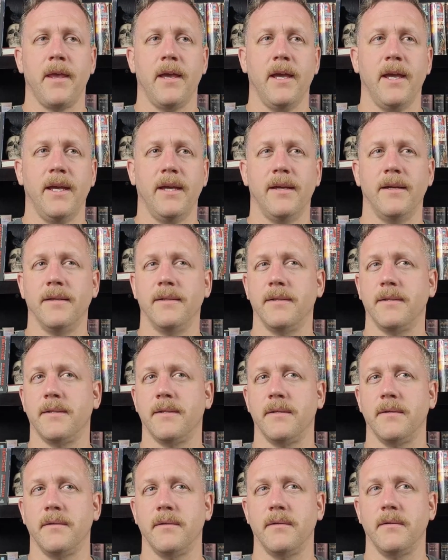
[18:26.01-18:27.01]
And
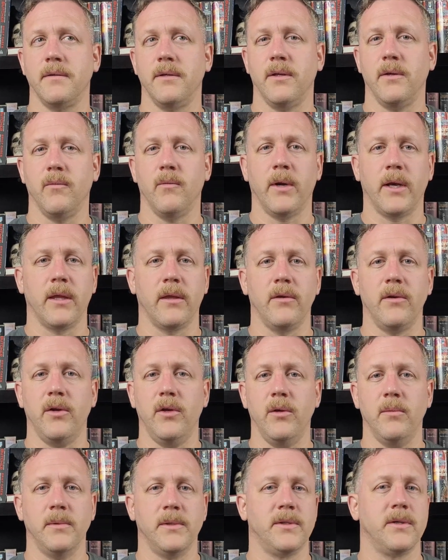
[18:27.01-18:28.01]
regular
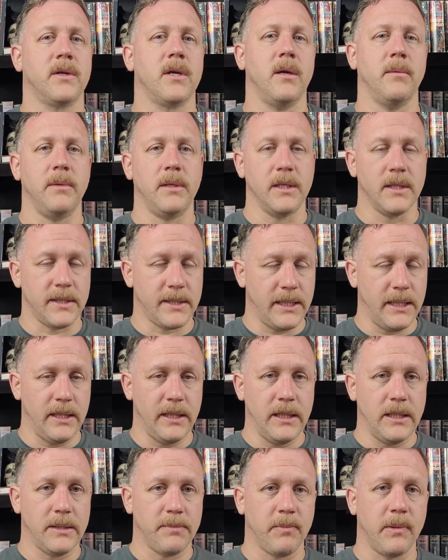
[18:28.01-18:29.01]
humans are coming to see
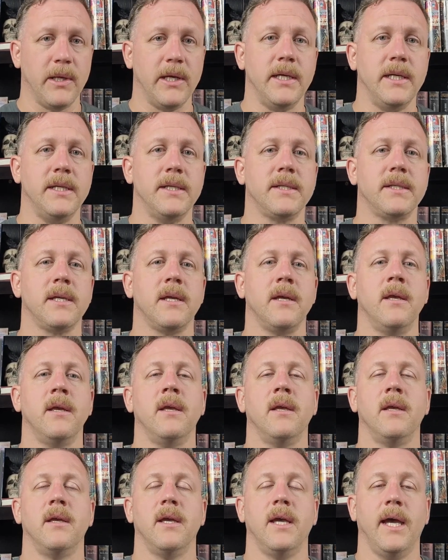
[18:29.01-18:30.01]
these plays
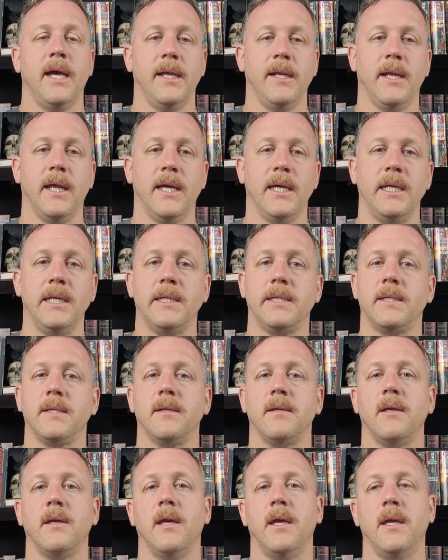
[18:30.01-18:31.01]
at night.
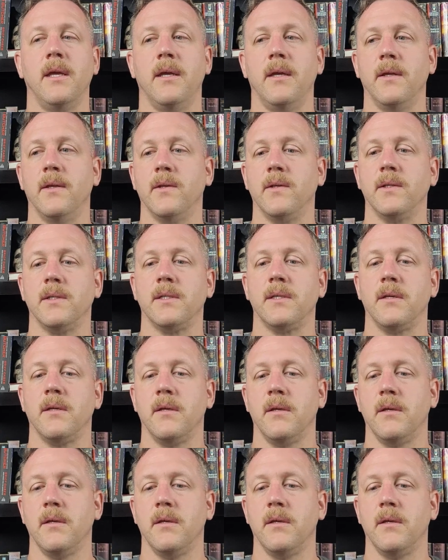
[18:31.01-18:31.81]
And